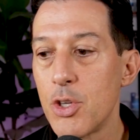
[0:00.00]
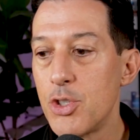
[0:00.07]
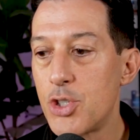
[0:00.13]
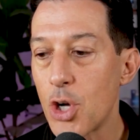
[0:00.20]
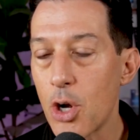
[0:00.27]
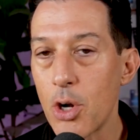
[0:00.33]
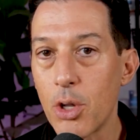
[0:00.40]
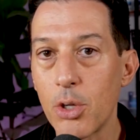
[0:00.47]

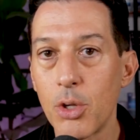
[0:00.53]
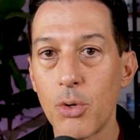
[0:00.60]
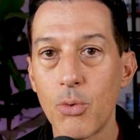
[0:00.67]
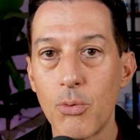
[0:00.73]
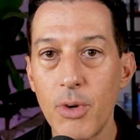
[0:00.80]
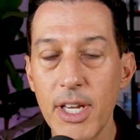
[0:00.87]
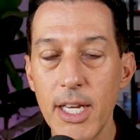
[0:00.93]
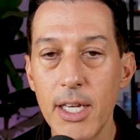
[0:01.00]
Journal,
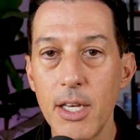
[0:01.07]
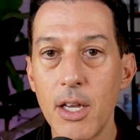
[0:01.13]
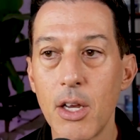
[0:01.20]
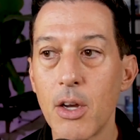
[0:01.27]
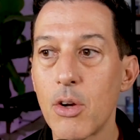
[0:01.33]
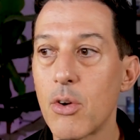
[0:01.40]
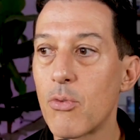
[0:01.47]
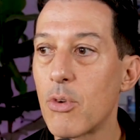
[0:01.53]
read,
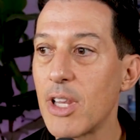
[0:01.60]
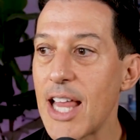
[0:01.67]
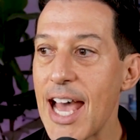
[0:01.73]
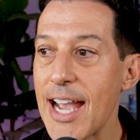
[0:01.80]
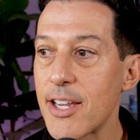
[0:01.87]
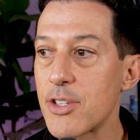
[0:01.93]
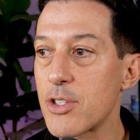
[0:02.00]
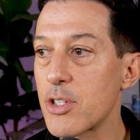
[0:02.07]

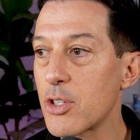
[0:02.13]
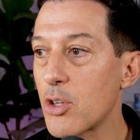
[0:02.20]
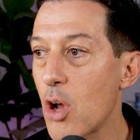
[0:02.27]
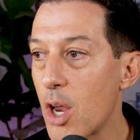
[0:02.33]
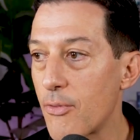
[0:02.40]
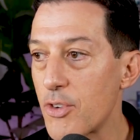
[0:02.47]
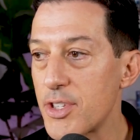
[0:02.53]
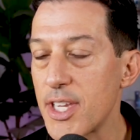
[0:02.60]
relax,
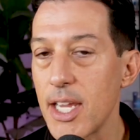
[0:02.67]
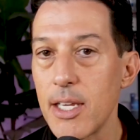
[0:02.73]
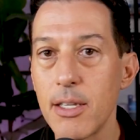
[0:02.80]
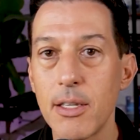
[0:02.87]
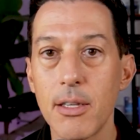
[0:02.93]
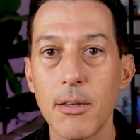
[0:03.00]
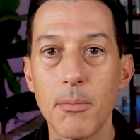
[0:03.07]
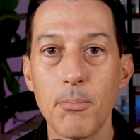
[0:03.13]
conversate,
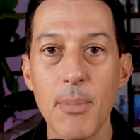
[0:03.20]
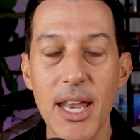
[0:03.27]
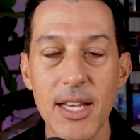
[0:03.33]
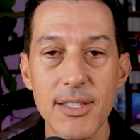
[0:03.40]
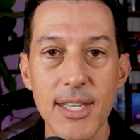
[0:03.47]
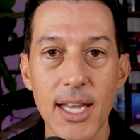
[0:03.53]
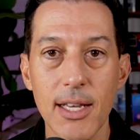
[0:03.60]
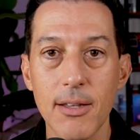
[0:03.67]

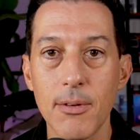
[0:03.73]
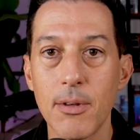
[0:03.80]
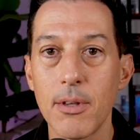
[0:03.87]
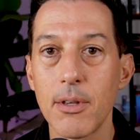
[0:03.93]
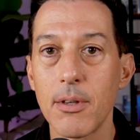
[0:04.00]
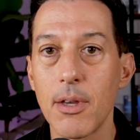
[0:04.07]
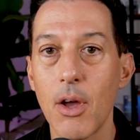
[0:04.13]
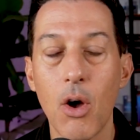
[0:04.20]
meditate,
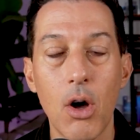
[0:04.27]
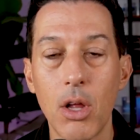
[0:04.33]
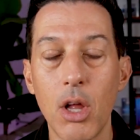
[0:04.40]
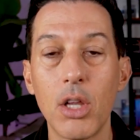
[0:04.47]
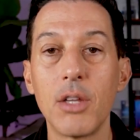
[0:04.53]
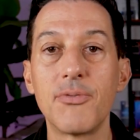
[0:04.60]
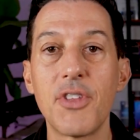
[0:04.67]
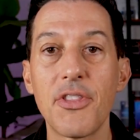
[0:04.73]
all,
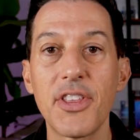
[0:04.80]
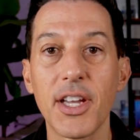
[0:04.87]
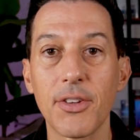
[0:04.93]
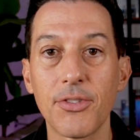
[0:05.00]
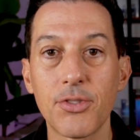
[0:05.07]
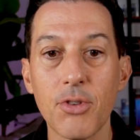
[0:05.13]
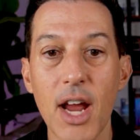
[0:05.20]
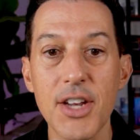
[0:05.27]
all of the
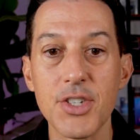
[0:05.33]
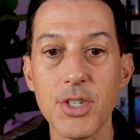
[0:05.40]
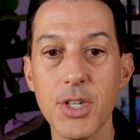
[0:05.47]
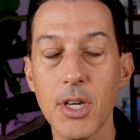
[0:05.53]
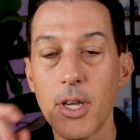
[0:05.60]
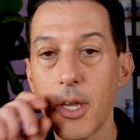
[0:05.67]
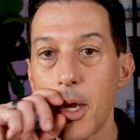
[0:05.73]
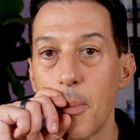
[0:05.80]
things.
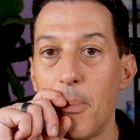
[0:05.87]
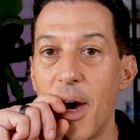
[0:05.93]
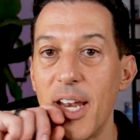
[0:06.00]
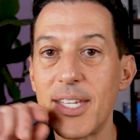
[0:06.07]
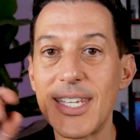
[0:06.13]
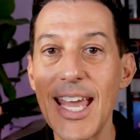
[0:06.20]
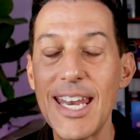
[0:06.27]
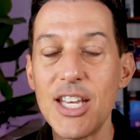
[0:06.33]
Stretch.
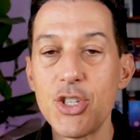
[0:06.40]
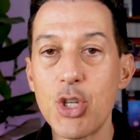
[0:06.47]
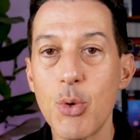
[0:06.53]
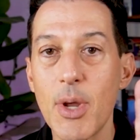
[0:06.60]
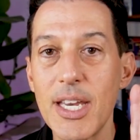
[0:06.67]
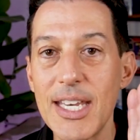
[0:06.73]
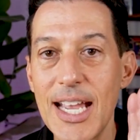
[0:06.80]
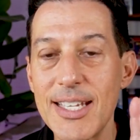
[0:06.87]
But get into
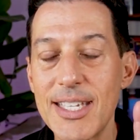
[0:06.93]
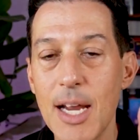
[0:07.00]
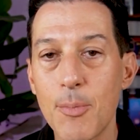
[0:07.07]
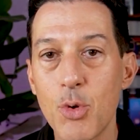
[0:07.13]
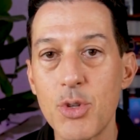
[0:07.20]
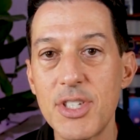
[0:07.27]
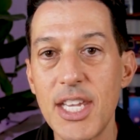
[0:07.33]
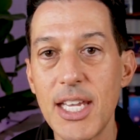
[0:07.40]
a nighttime
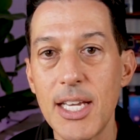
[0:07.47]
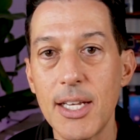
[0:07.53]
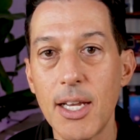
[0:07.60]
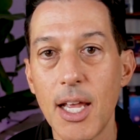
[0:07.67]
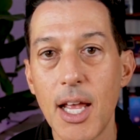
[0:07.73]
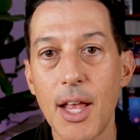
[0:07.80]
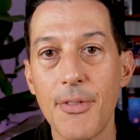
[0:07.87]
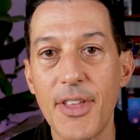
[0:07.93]

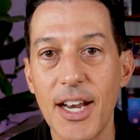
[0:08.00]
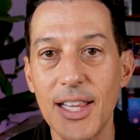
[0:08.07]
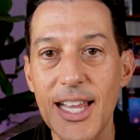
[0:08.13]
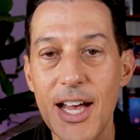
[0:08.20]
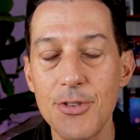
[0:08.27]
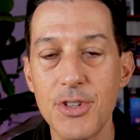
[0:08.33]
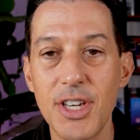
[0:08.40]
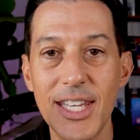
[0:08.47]
routine that
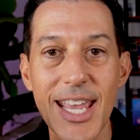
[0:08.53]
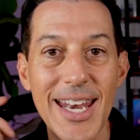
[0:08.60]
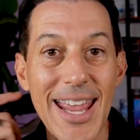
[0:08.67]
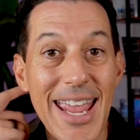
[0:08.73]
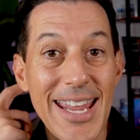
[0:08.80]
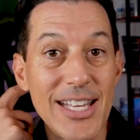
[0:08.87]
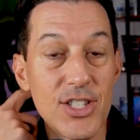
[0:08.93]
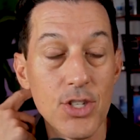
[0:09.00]
allows you to get
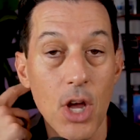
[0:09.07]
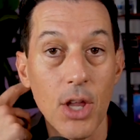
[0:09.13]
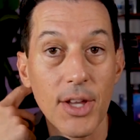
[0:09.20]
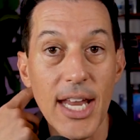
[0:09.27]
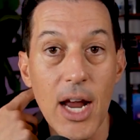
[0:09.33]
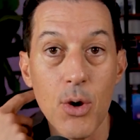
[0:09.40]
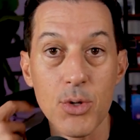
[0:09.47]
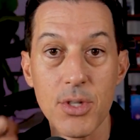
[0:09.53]
eight
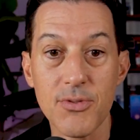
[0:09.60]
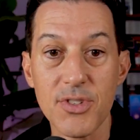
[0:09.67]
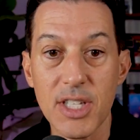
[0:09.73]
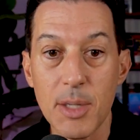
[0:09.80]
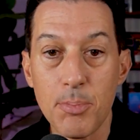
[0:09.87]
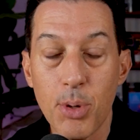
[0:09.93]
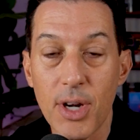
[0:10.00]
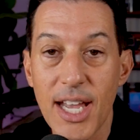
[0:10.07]
solid hours of
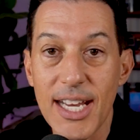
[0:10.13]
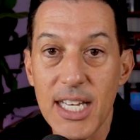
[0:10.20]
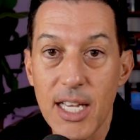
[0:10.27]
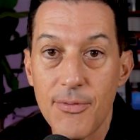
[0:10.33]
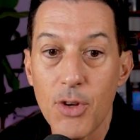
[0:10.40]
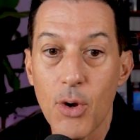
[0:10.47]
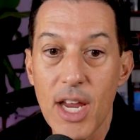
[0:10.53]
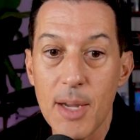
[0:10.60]
sleep per night
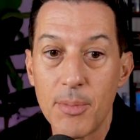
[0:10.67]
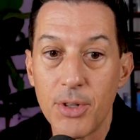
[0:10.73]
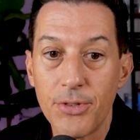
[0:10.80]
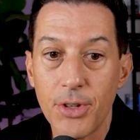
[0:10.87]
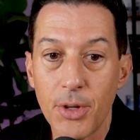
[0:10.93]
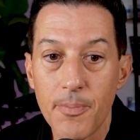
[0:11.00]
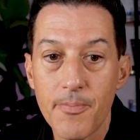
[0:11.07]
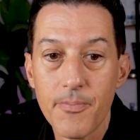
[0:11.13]
if you're able
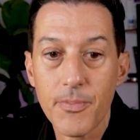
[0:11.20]
to.